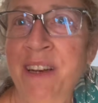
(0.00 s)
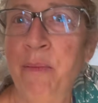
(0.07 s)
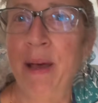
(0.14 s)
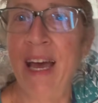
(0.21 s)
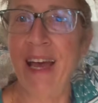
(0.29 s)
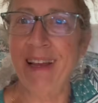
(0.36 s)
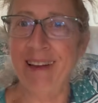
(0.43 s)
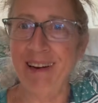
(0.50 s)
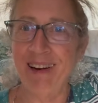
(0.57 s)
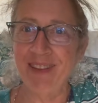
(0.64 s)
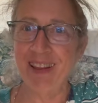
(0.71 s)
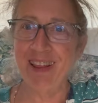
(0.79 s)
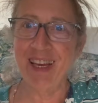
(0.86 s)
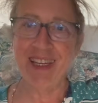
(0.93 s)
a bag and
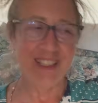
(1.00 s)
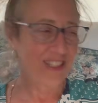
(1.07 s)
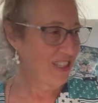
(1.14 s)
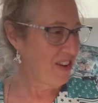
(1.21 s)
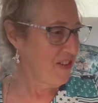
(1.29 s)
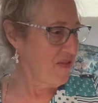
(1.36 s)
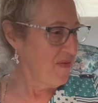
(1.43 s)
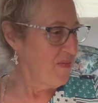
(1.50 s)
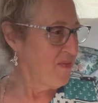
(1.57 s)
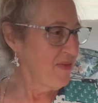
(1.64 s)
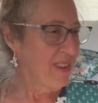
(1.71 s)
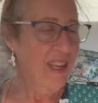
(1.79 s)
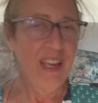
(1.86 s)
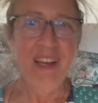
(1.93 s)
everything. So
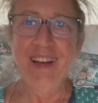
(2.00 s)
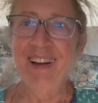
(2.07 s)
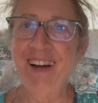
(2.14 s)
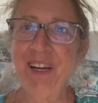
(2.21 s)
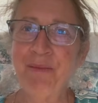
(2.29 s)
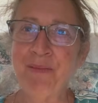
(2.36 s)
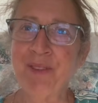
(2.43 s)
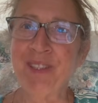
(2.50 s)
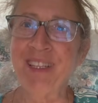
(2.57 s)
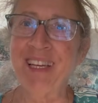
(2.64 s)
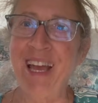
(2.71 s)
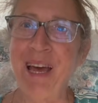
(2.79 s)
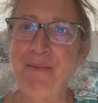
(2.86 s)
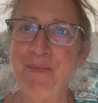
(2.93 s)
I'm
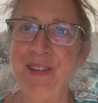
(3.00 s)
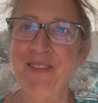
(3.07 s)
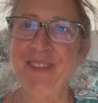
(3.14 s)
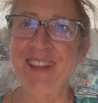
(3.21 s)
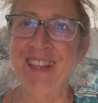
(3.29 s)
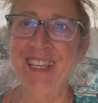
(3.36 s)
really happy with